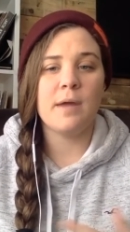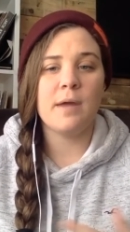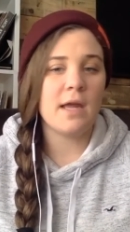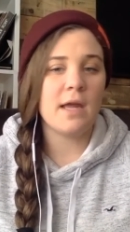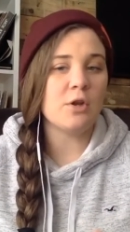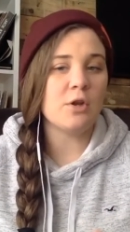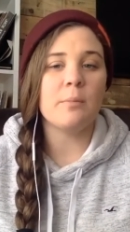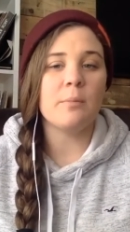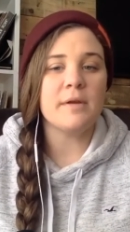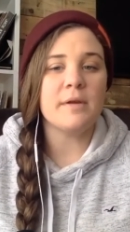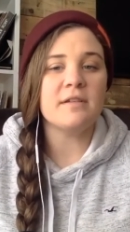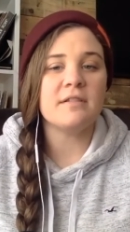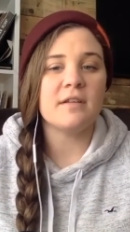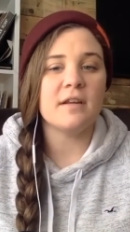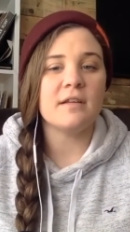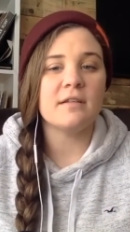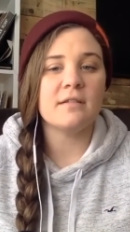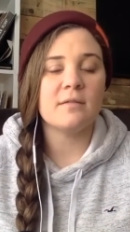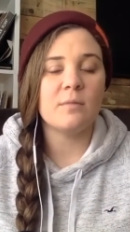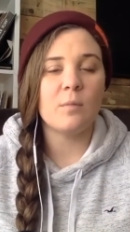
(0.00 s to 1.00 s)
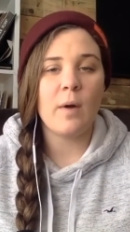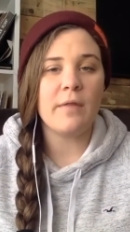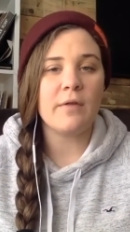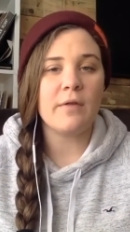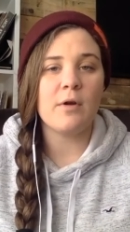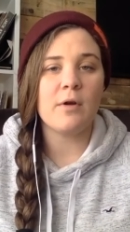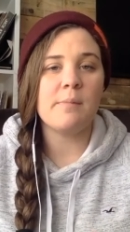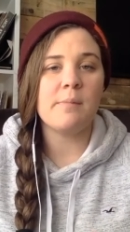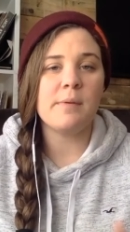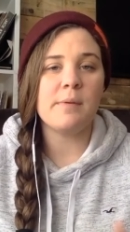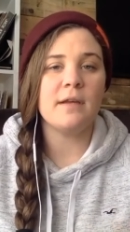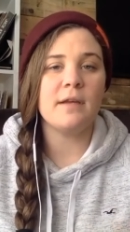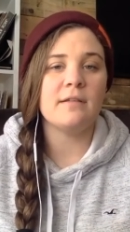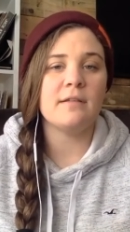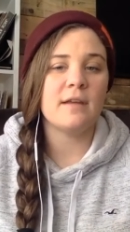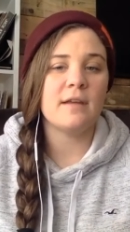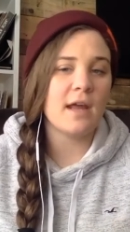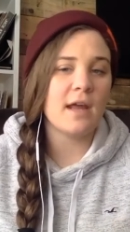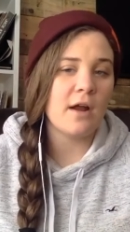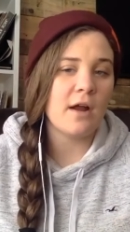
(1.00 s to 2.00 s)
in your business, whether it be
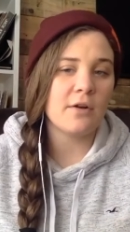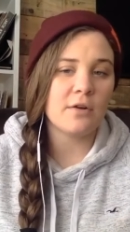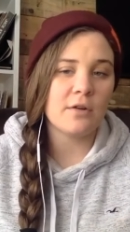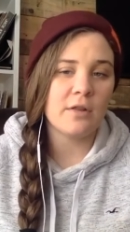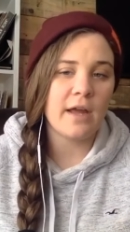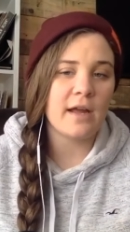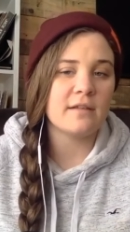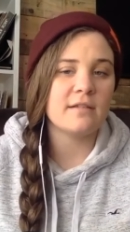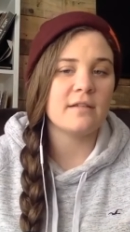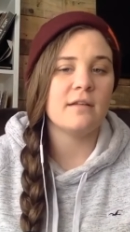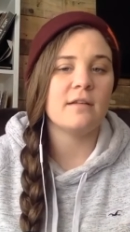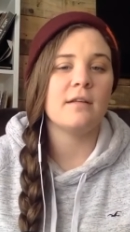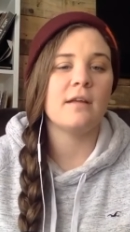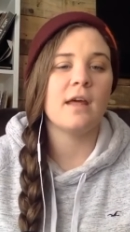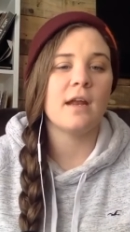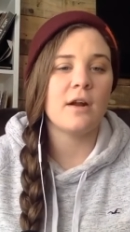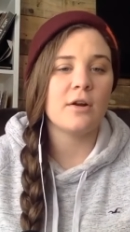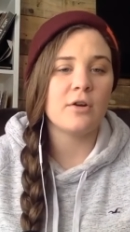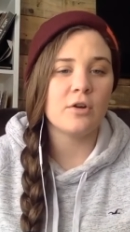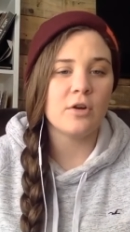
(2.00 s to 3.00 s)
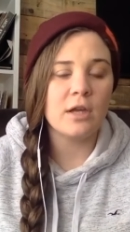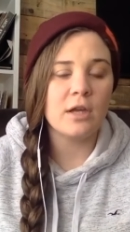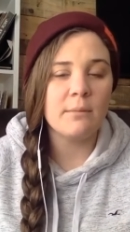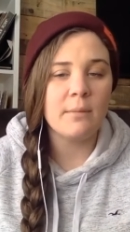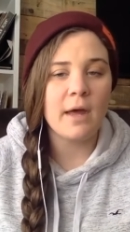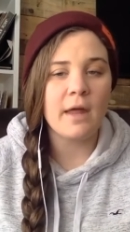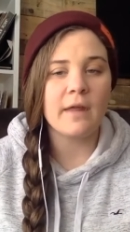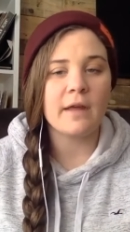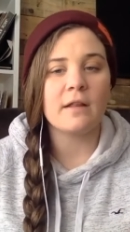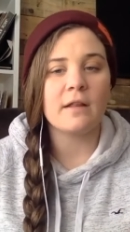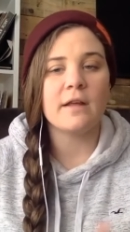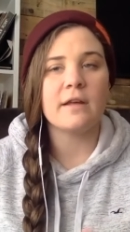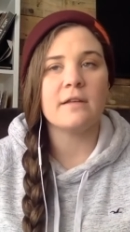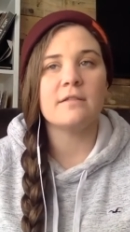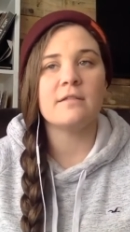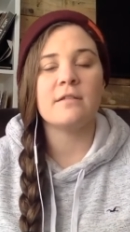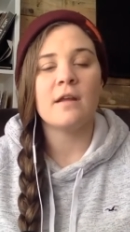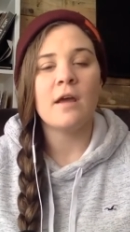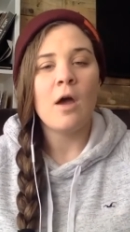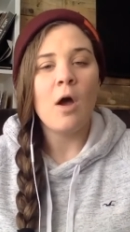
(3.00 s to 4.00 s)
to get on, like I said, to get on your emailing
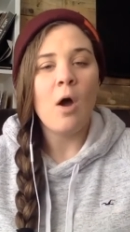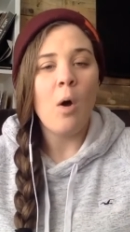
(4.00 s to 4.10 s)
list,